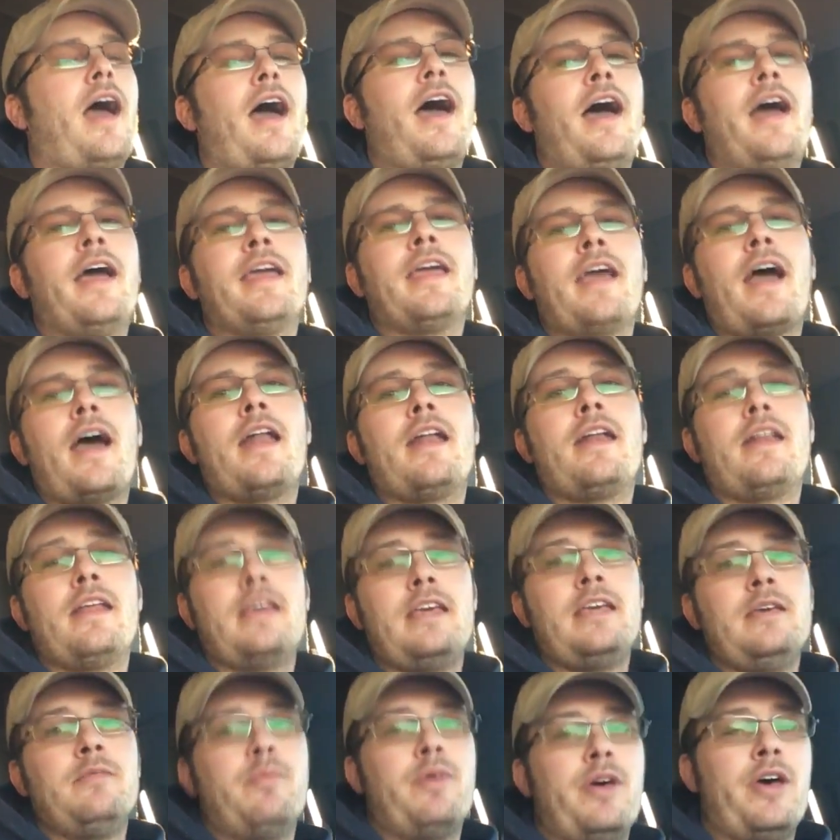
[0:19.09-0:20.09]
I got
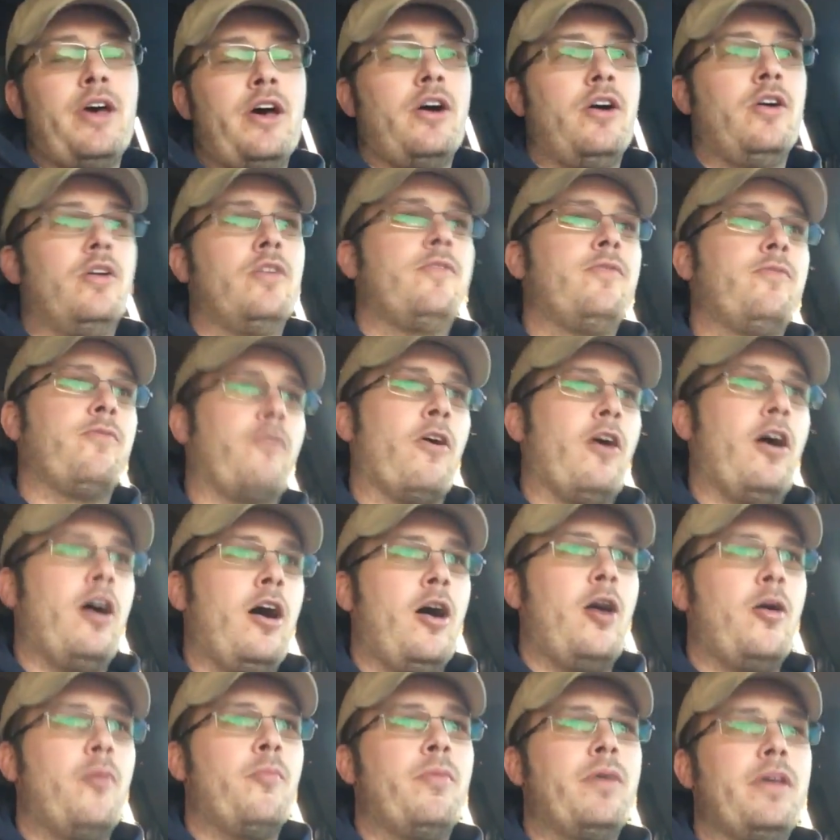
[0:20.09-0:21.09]
an email
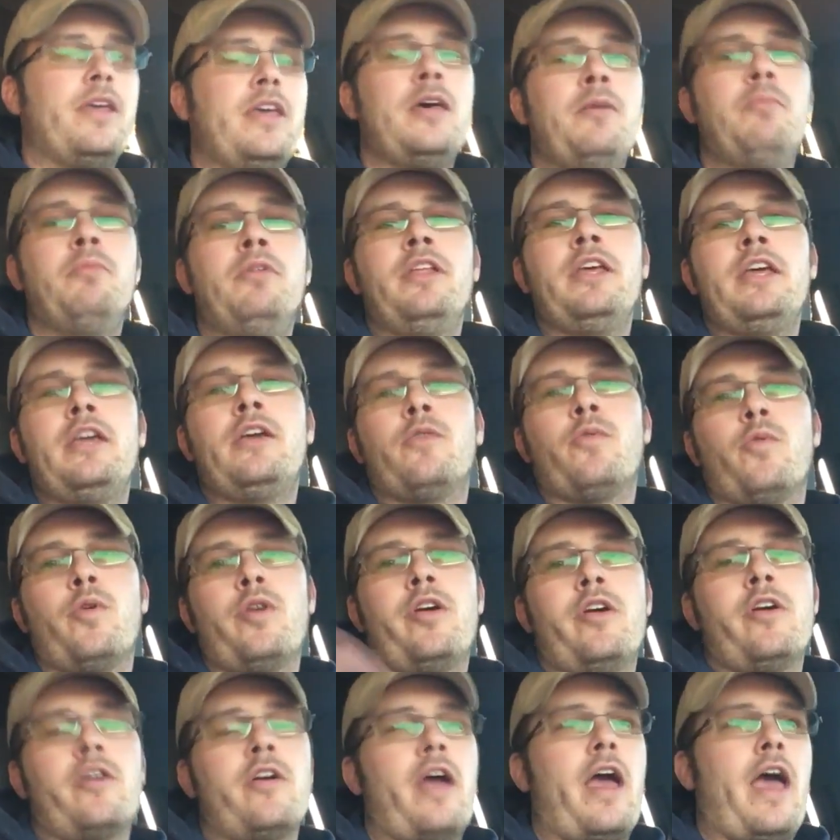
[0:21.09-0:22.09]
from Emily
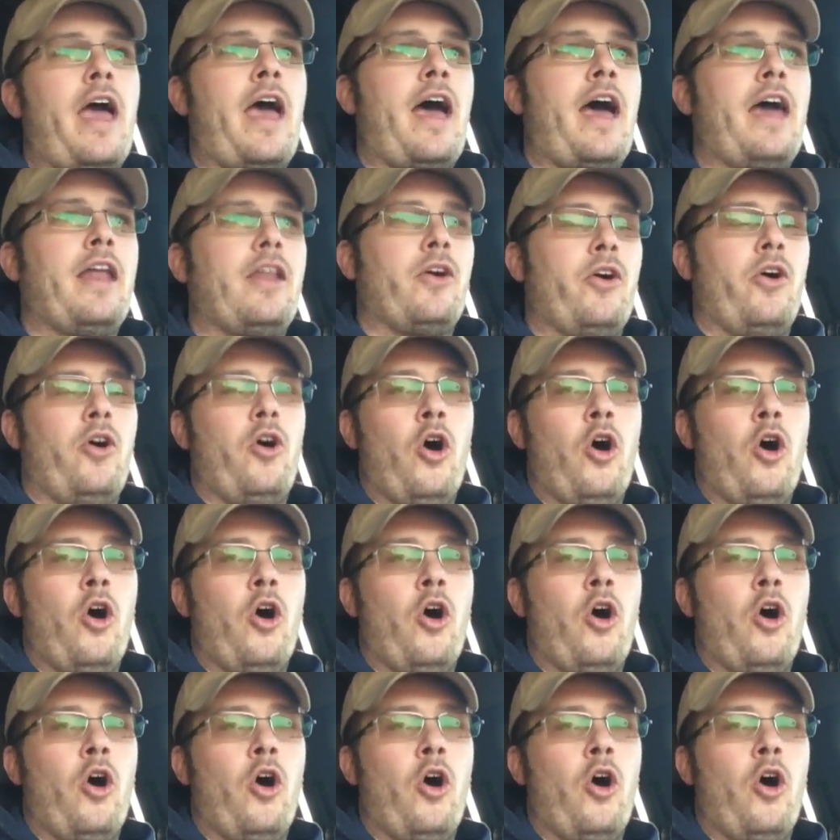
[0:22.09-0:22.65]
Greer at